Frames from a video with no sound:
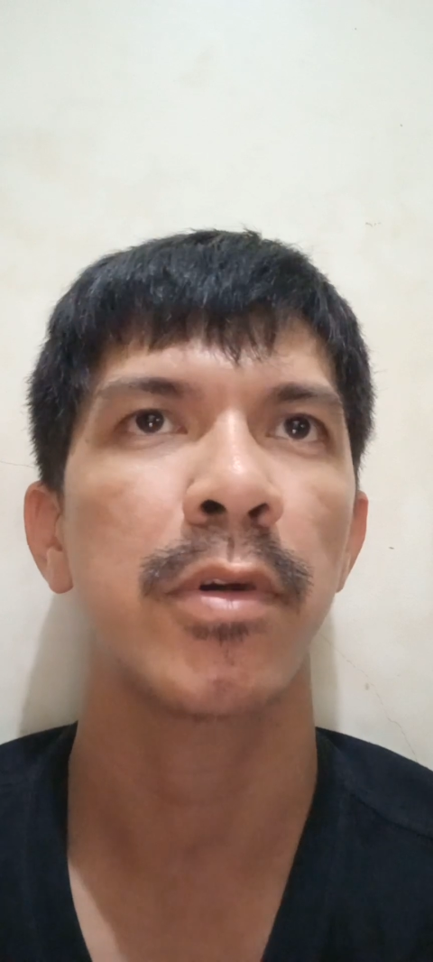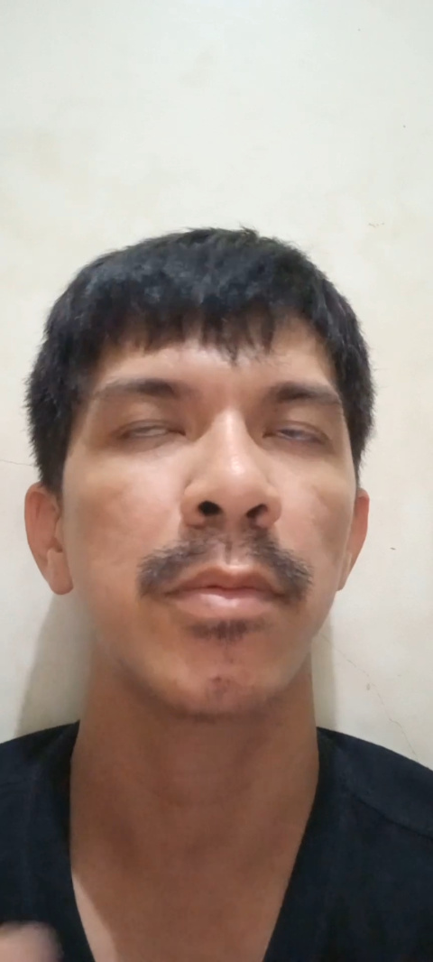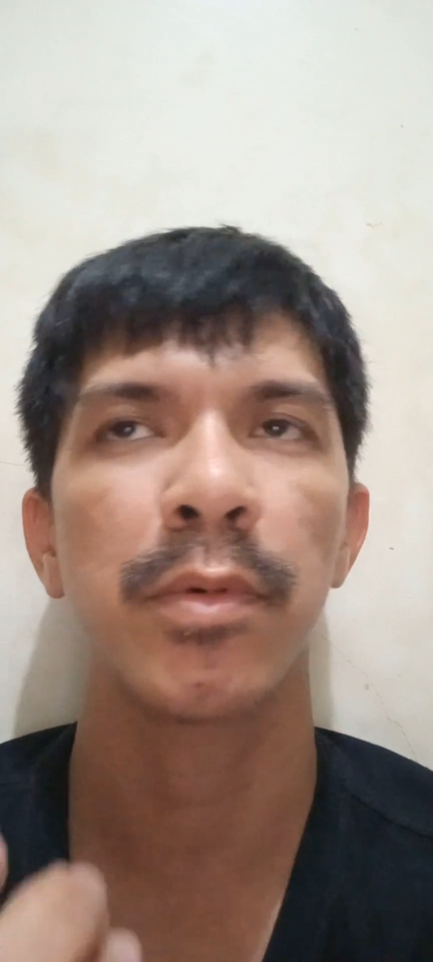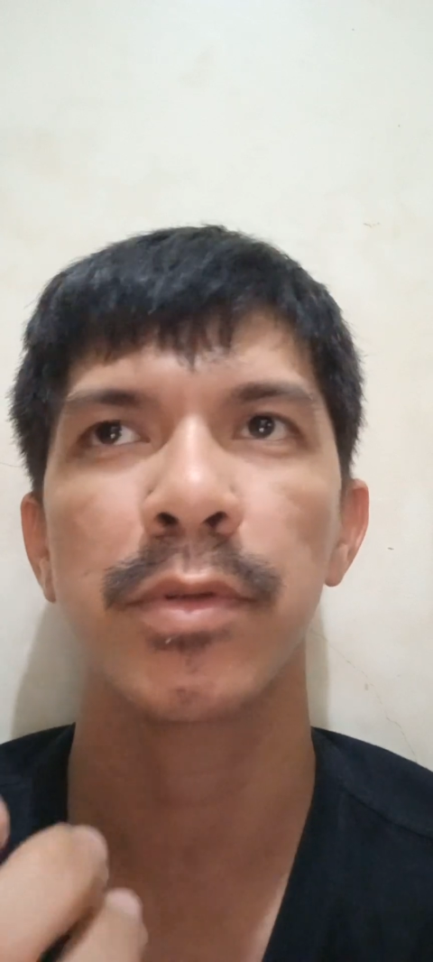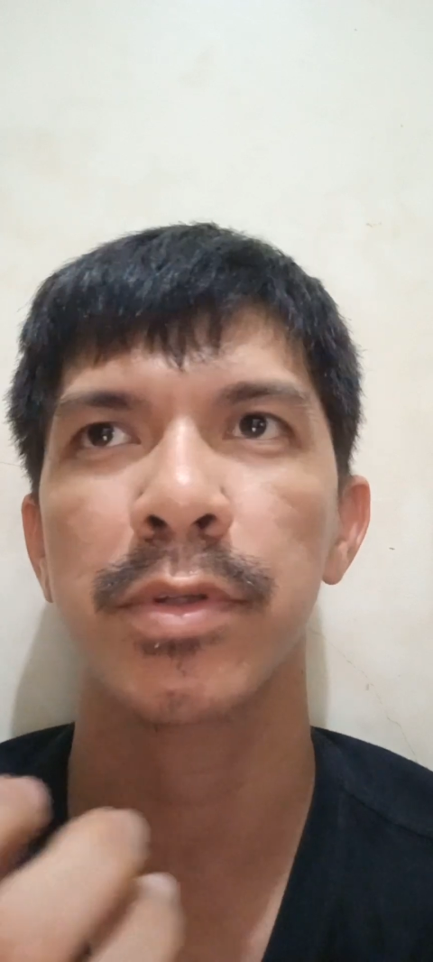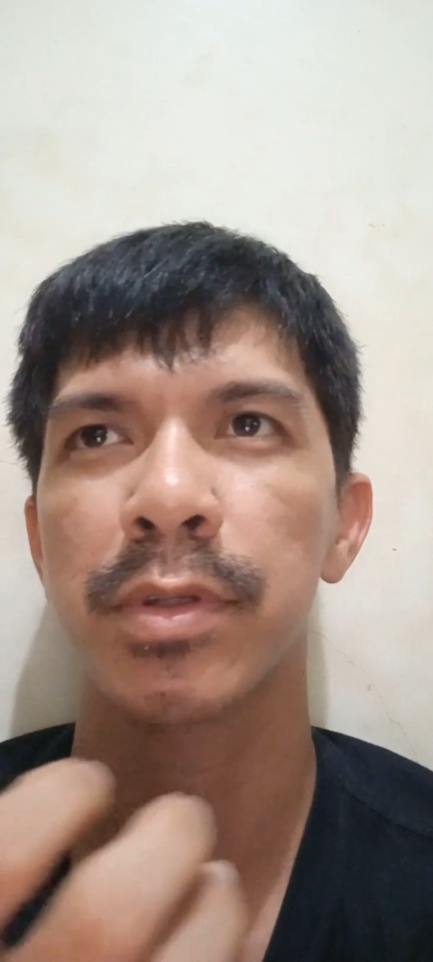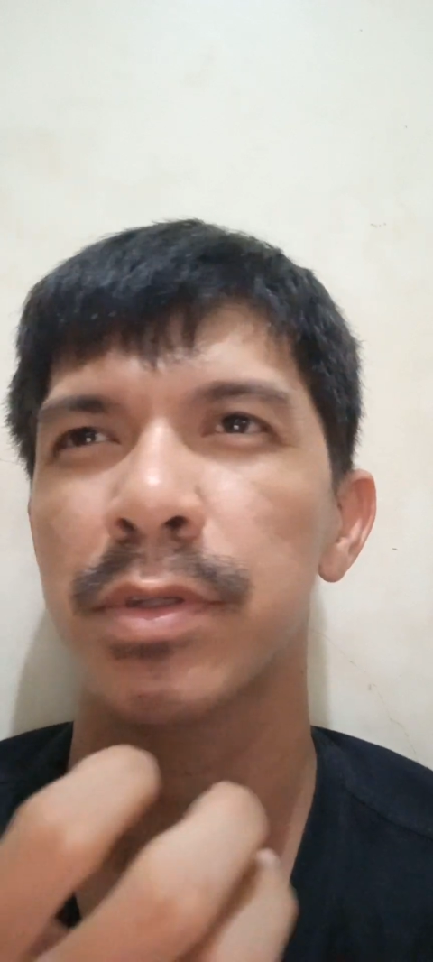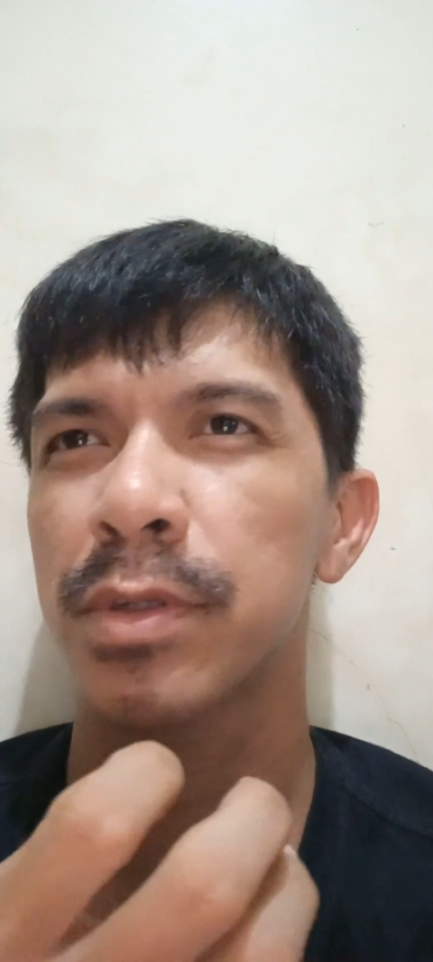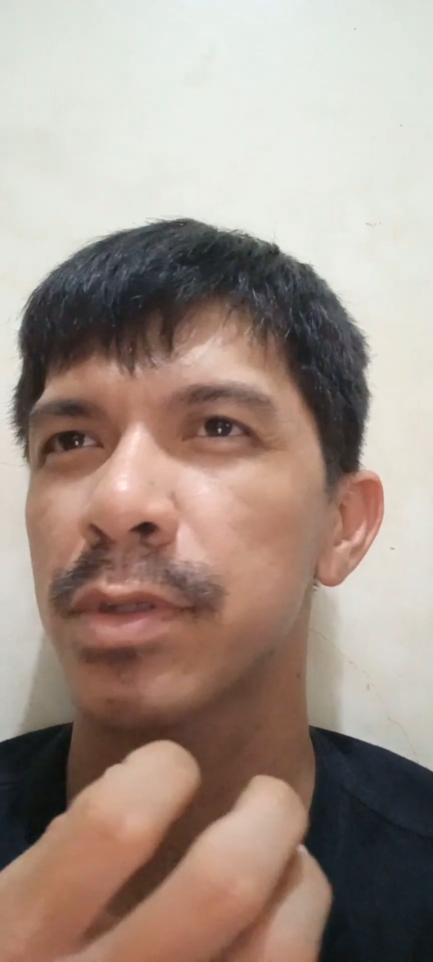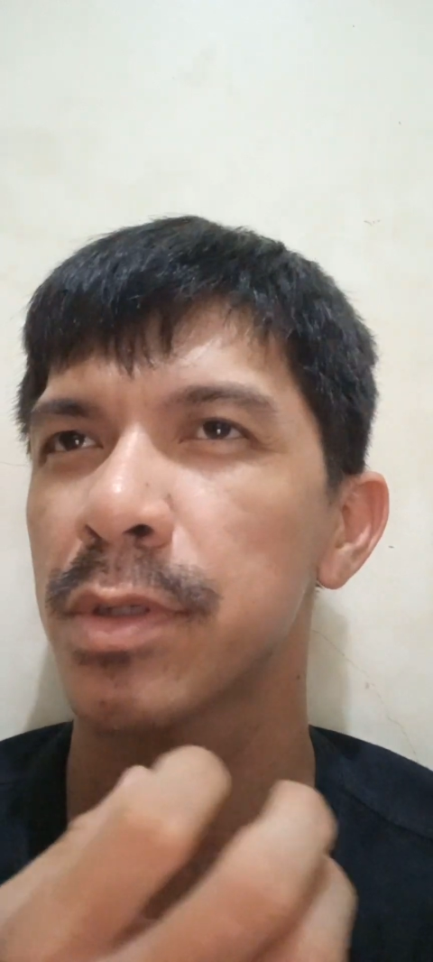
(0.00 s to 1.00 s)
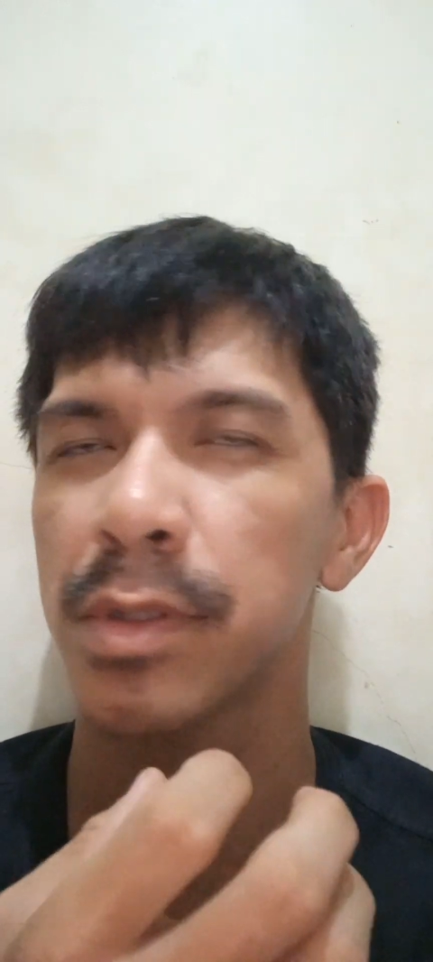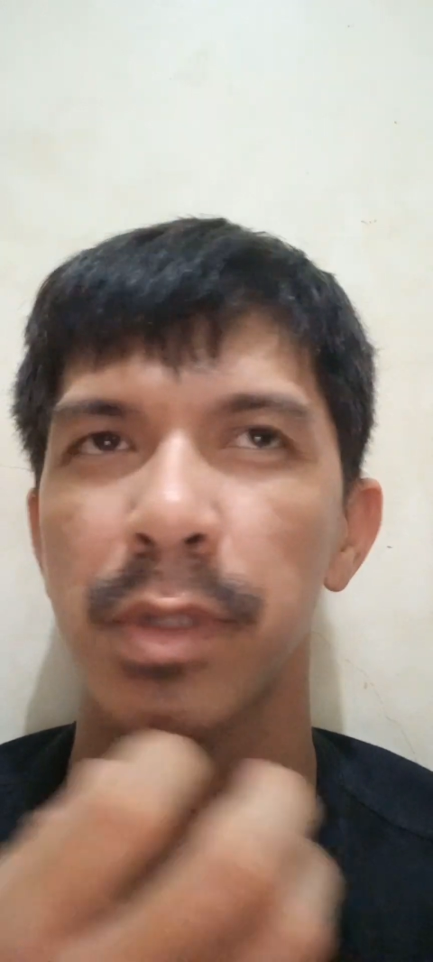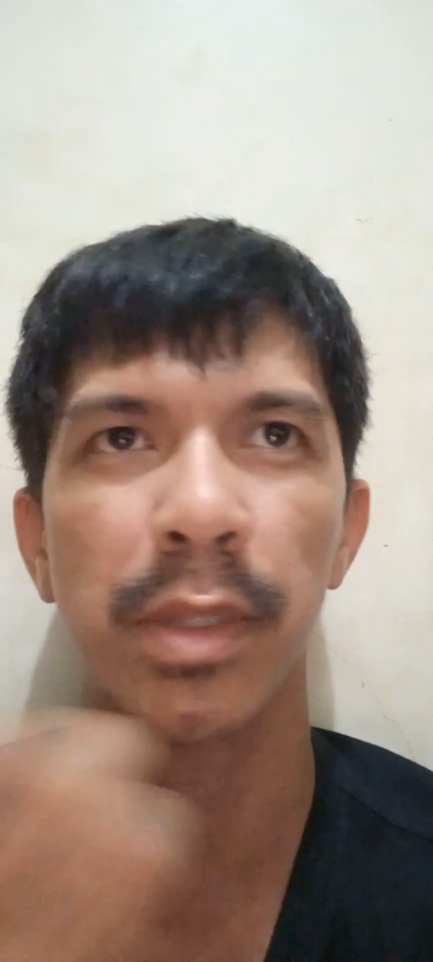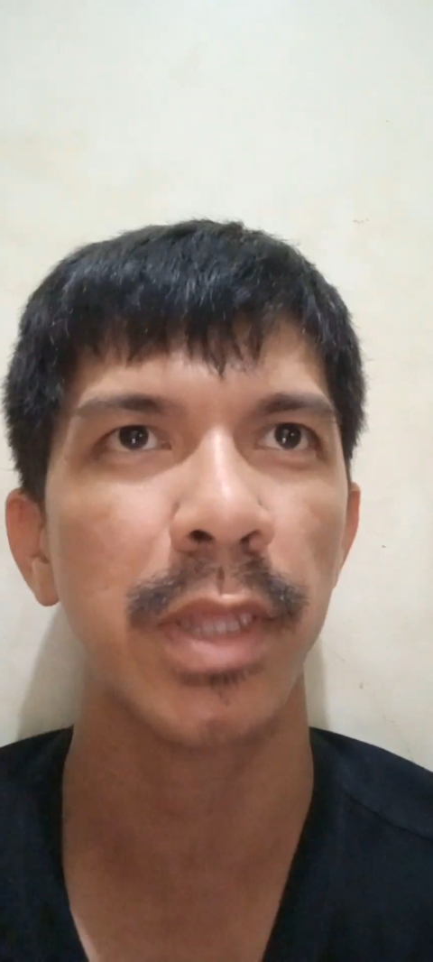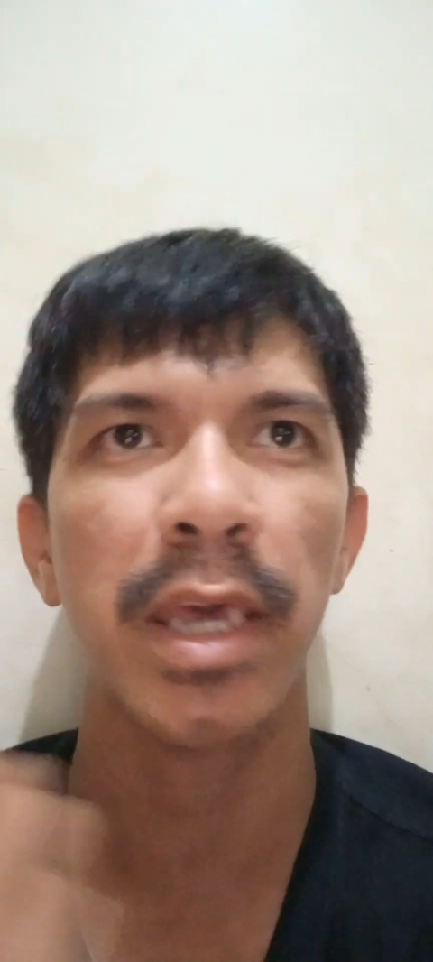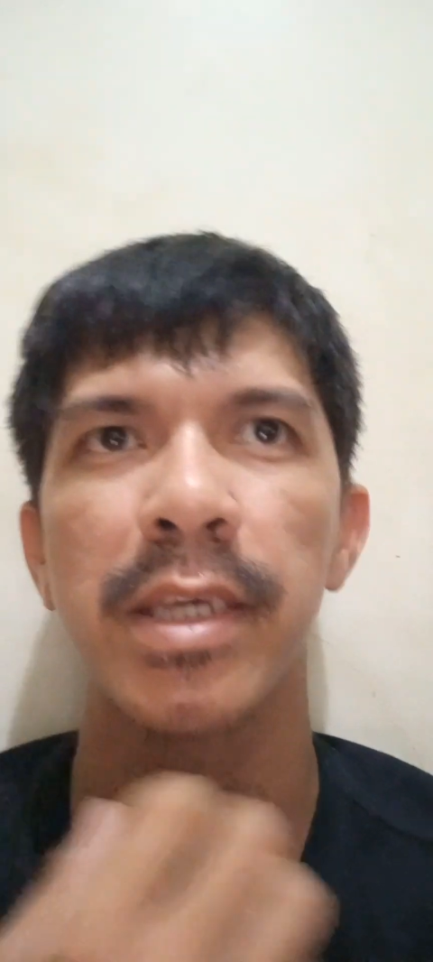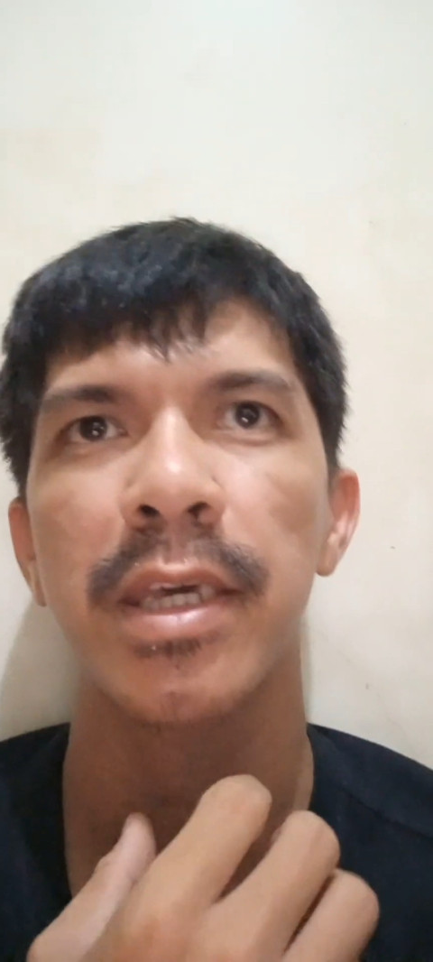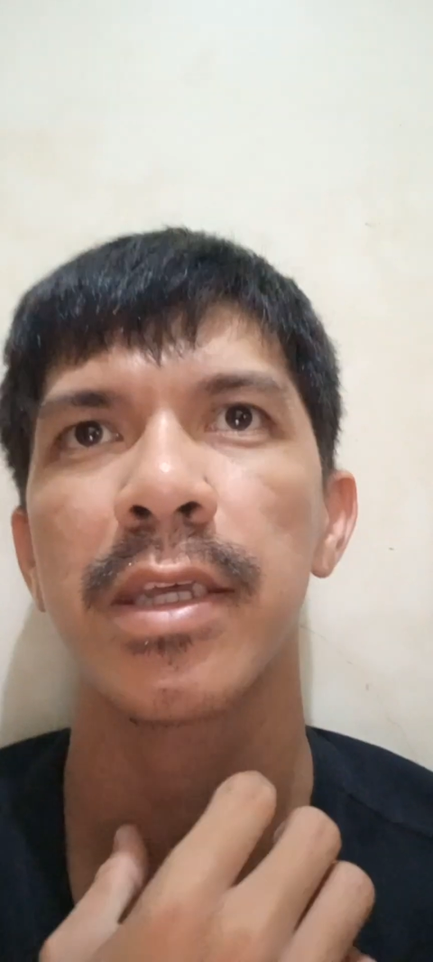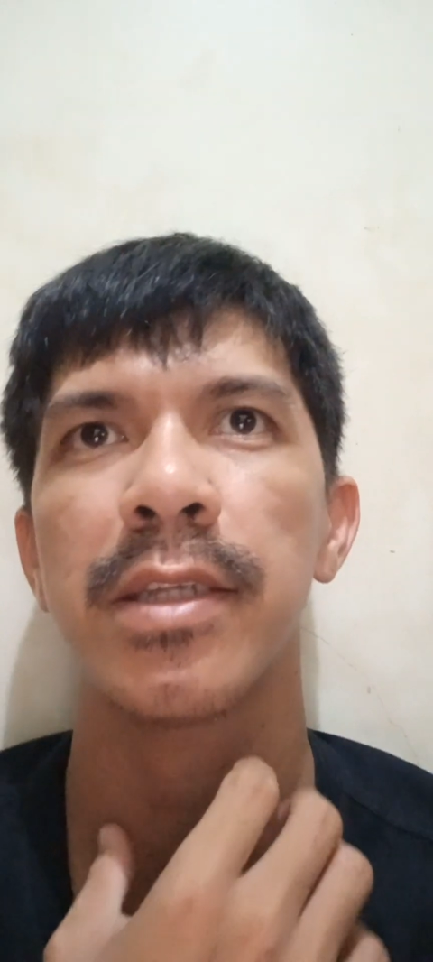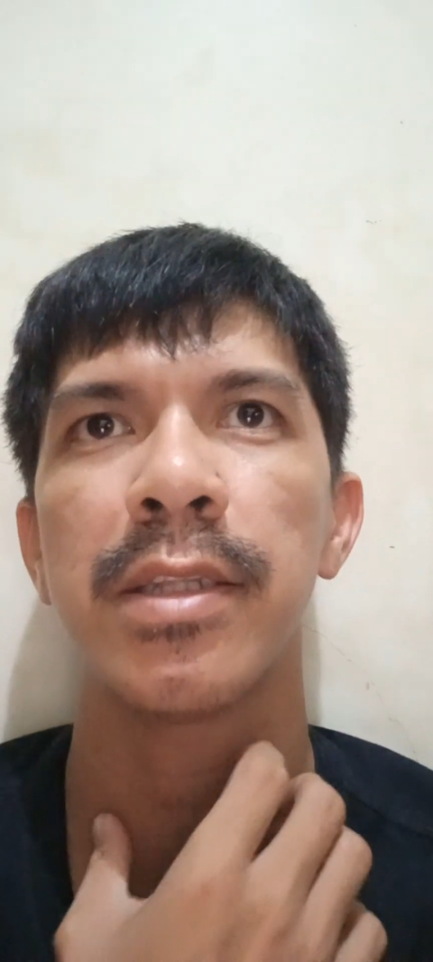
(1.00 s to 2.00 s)
almost the
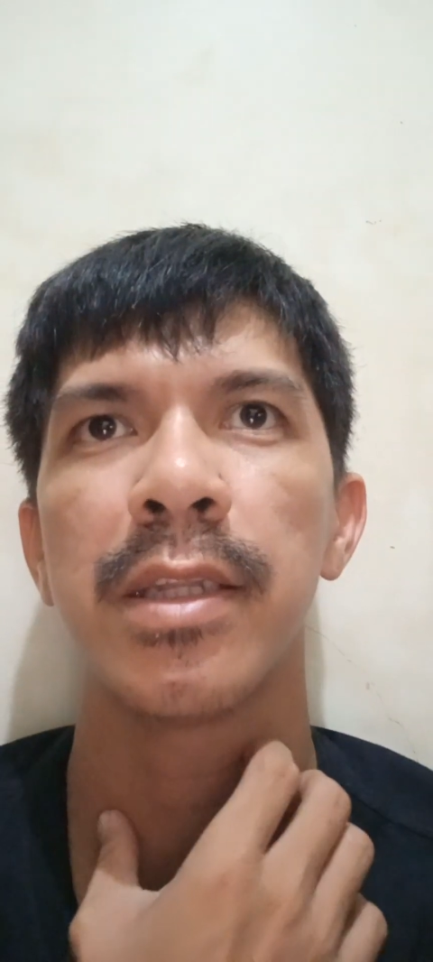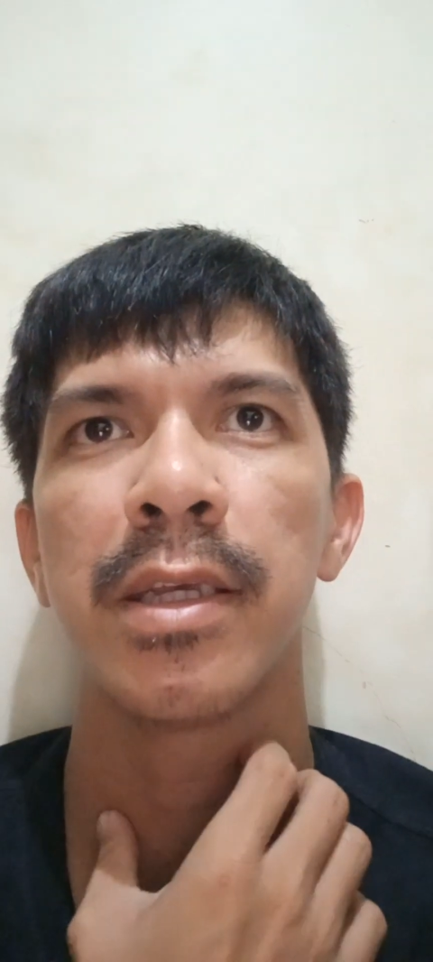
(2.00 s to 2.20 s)
decade,